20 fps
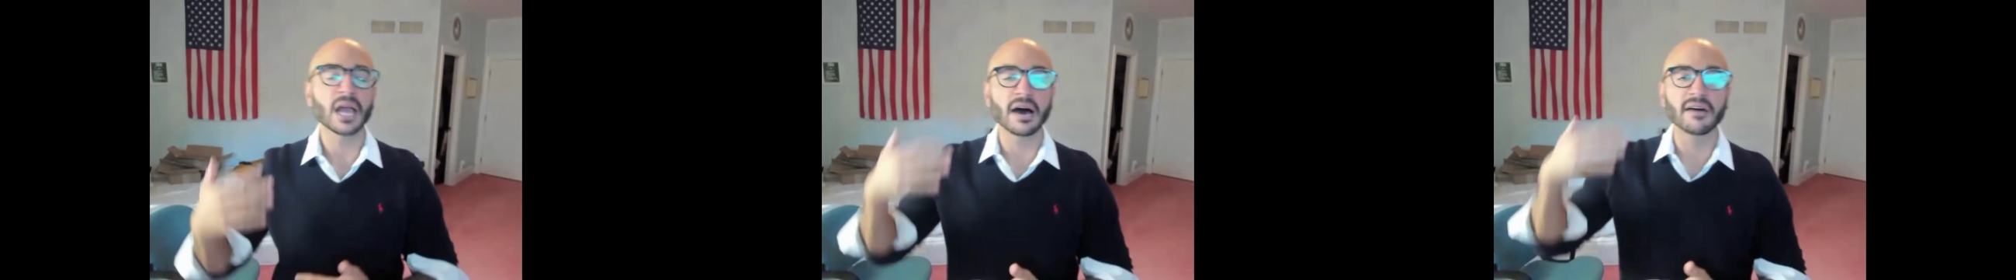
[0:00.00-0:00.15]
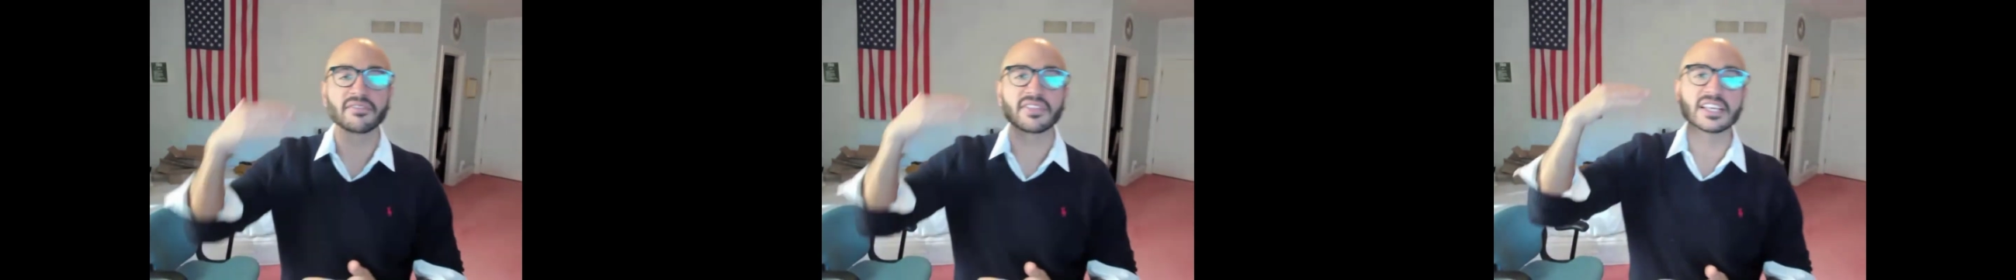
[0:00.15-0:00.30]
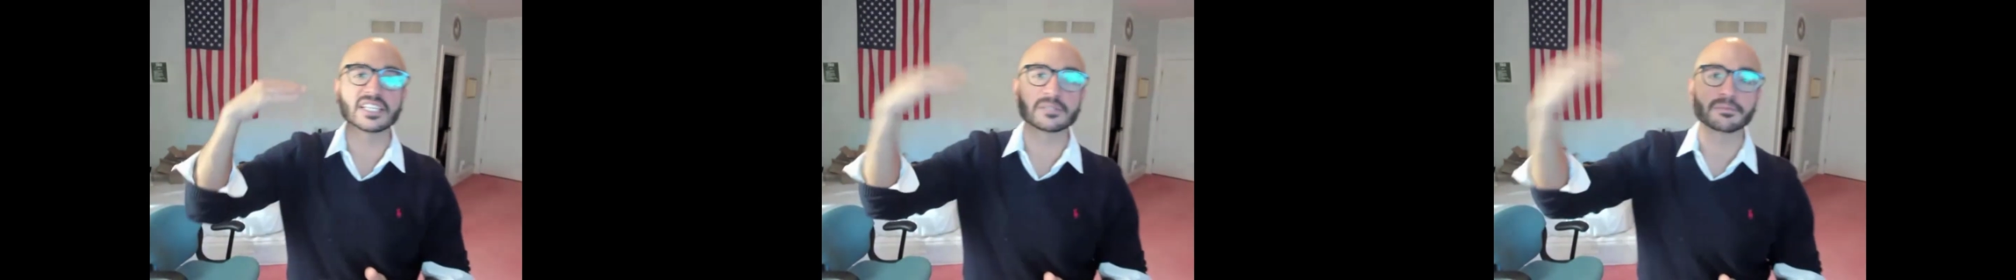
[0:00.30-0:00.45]

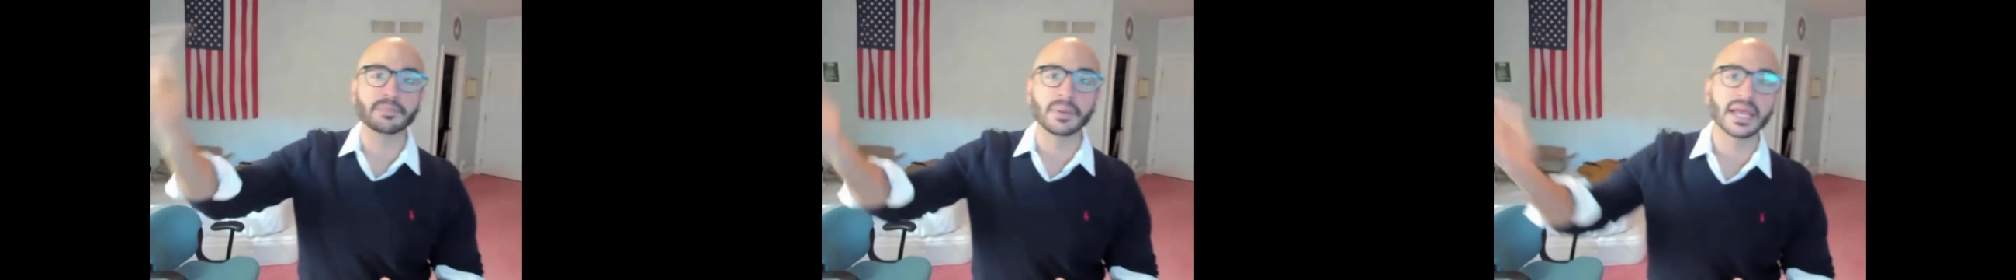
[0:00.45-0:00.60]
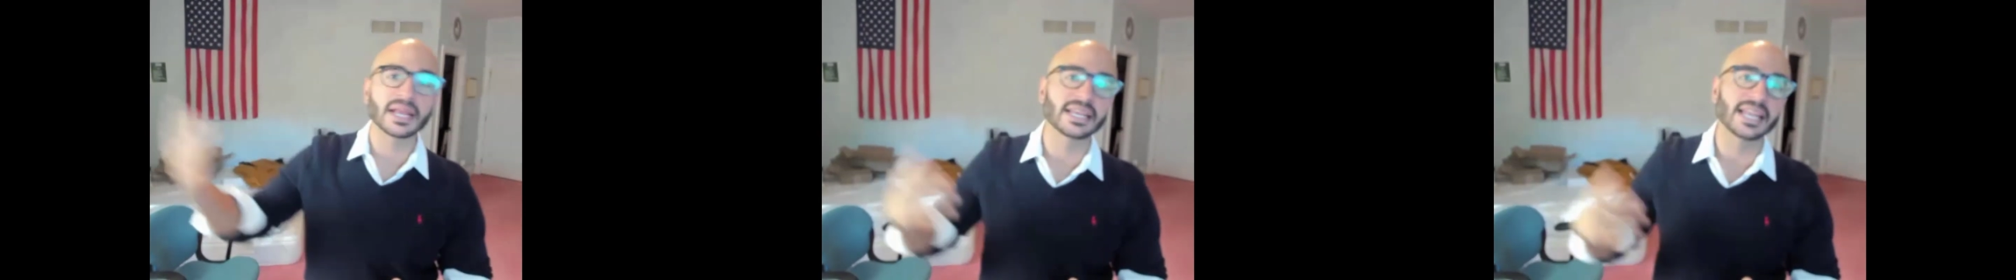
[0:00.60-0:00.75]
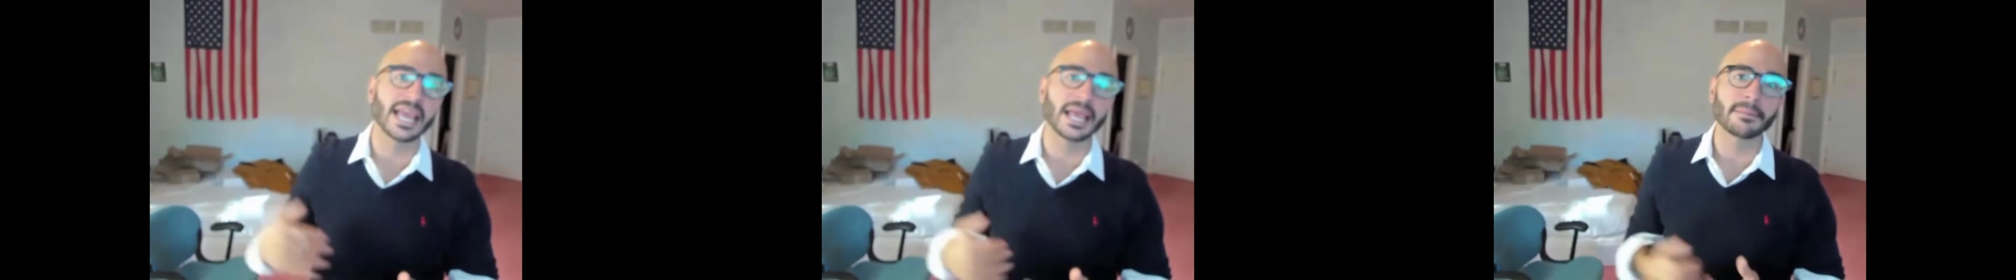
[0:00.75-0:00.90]
of these
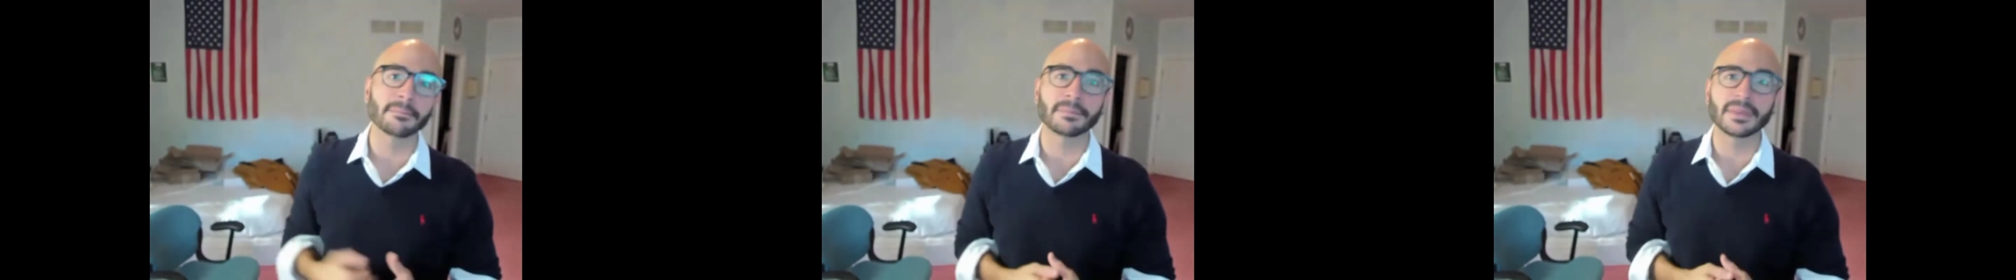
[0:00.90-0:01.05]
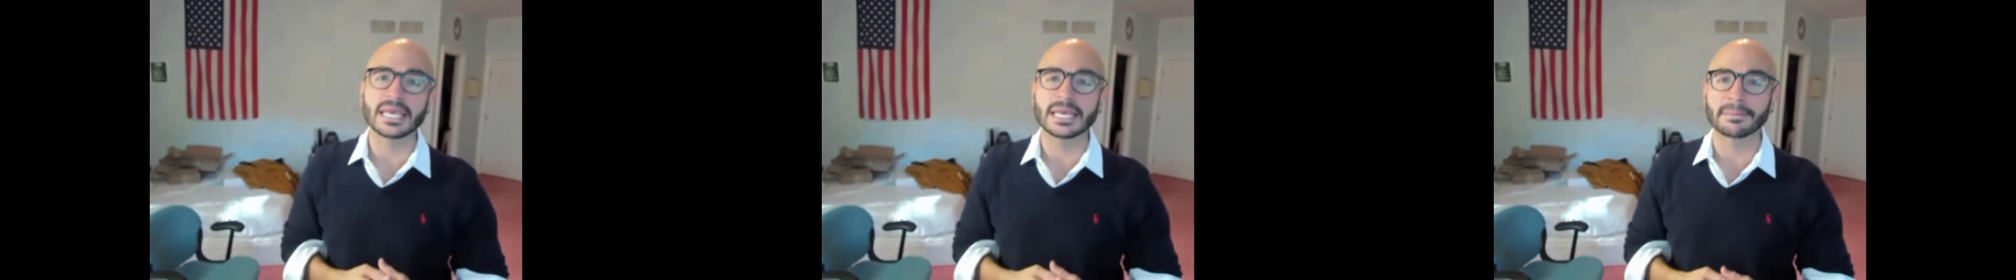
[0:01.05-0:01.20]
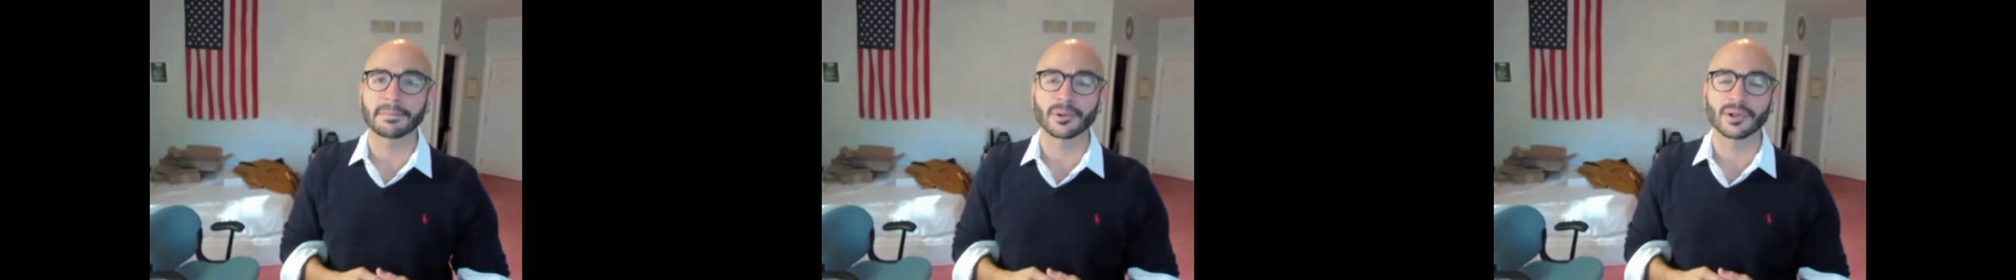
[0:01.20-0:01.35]
big name
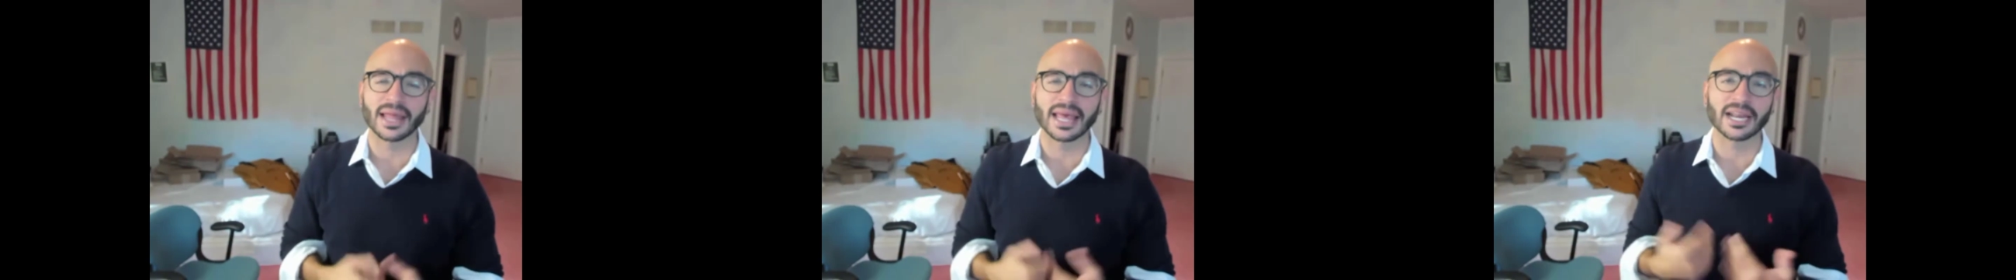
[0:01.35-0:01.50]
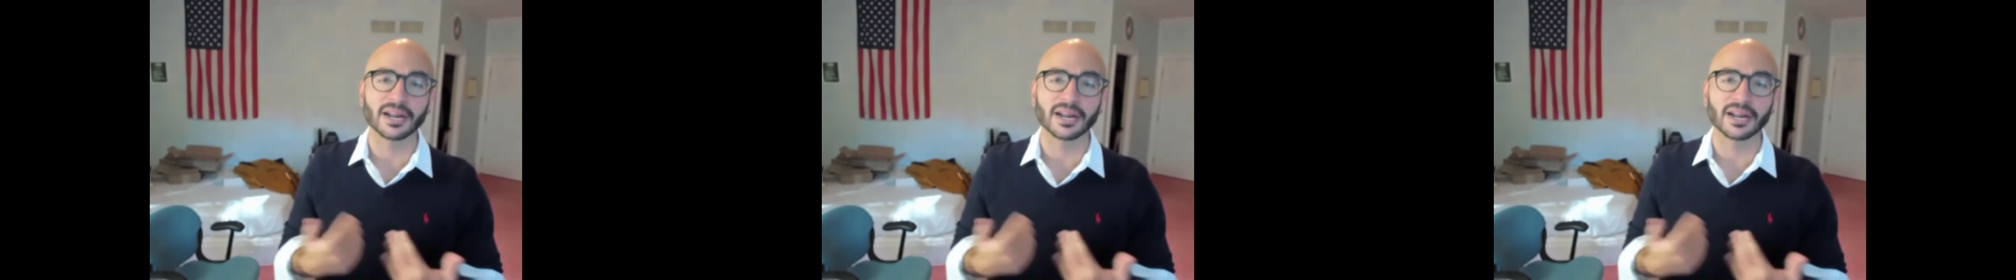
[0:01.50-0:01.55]
people.